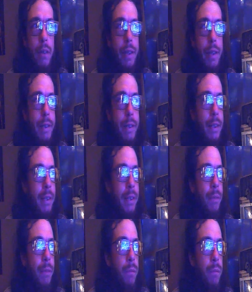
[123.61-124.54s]
And
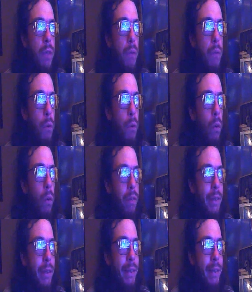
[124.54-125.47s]
if you're
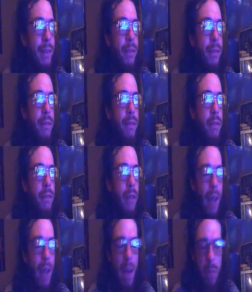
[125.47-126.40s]
wondering, the
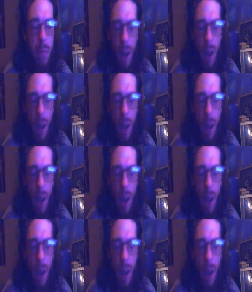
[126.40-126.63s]
camera,